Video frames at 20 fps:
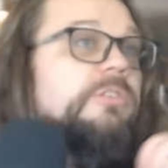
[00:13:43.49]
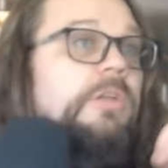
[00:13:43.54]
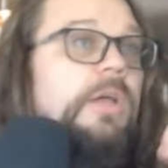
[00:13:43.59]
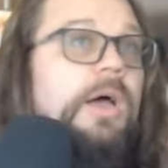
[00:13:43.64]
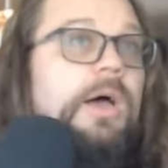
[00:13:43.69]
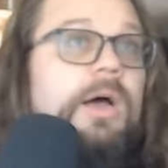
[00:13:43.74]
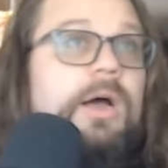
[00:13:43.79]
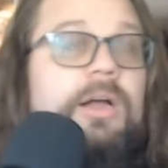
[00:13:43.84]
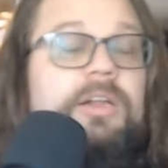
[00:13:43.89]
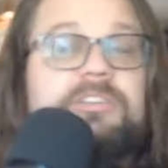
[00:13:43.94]

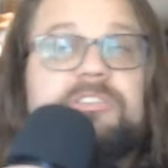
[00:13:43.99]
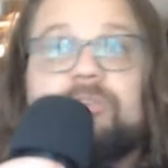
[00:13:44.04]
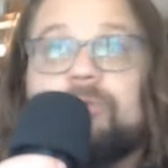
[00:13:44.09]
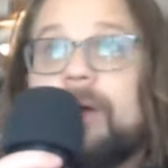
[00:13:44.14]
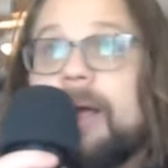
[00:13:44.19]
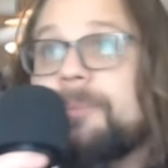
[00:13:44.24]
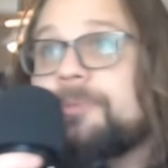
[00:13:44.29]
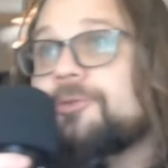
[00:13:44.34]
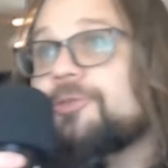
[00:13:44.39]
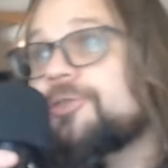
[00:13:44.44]

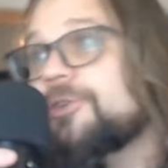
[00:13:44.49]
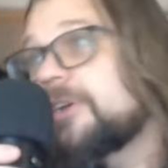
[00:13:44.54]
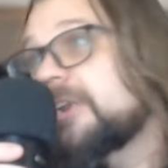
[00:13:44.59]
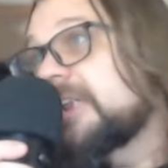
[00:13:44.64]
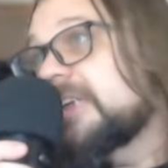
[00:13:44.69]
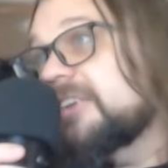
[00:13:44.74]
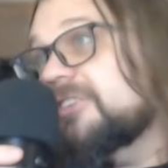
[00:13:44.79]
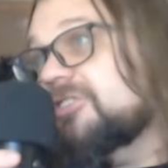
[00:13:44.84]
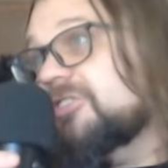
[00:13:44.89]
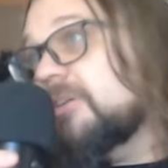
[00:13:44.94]
Teraptrian
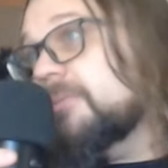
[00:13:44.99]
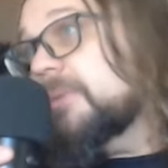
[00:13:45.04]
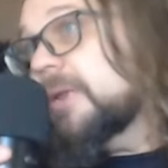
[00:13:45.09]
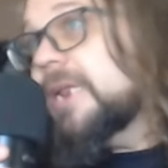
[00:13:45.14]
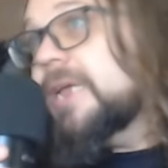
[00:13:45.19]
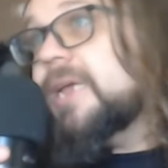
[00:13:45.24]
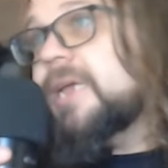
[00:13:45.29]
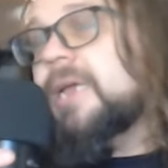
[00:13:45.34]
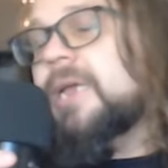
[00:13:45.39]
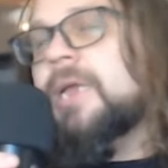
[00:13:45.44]

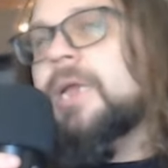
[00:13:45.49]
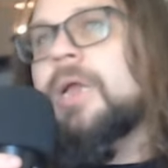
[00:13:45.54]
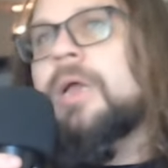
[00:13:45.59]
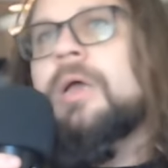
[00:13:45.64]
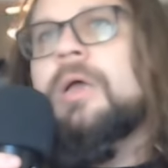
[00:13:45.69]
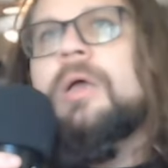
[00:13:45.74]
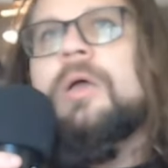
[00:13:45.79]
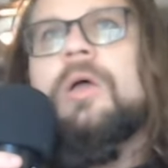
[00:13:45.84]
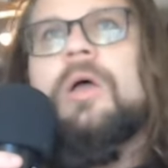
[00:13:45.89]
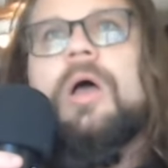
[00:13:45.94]
hegemony,
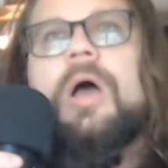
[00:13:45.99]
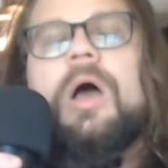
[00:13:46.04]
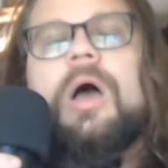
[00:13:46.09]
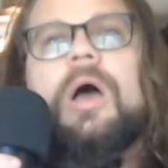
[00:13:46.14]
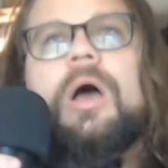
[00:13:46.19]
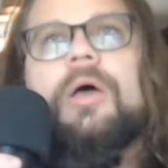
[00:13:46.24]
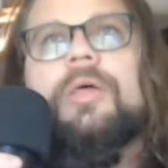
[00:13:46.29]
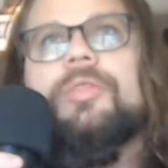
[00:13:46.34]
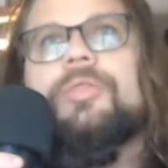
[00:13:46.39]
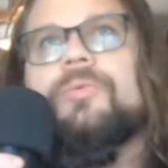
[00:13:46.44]

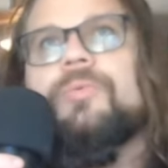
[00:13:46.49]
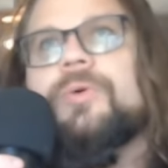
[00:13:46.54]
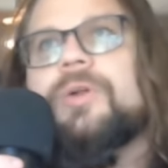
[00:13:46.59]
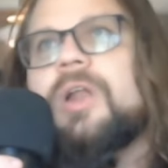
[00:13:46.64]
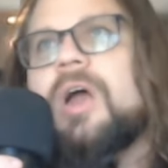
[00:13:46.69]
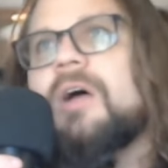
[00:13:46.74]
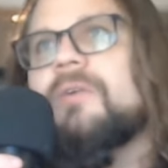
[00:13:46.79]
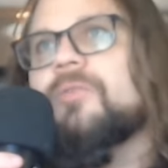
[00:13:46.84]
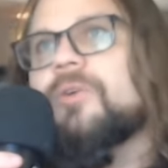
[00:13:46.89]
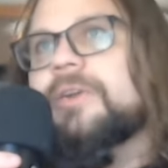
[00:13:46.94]
the
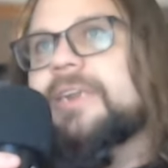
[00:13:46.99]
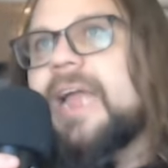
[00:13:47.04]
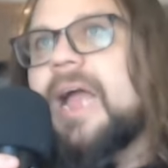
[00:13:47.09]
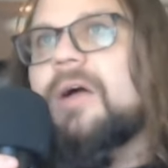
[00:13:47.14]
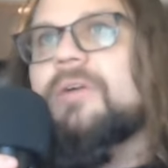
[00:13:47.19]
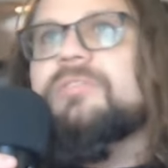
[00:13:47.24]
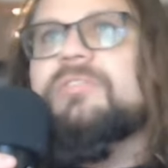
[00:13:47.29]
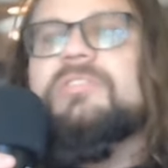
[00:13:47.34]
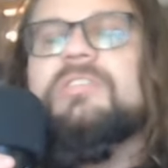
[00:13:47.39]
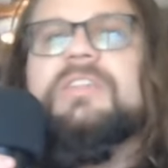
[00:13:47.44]
Renaveran
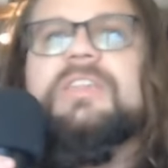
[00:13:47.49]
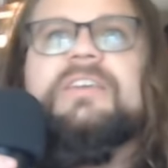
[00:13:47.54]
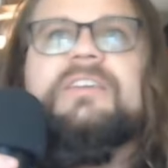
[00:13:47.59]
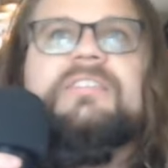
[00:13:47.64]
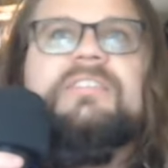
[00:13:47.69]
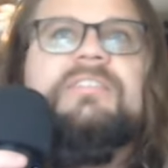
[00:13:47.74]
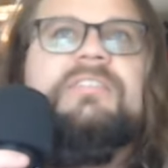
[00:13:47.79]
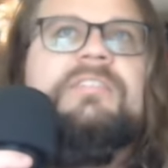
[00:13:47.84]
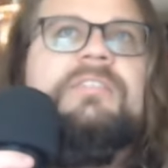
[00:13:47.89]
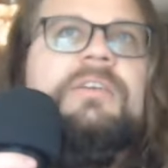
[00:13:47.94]

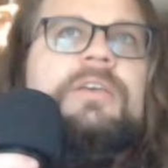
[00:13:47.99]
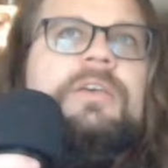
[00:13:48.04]
Councilate,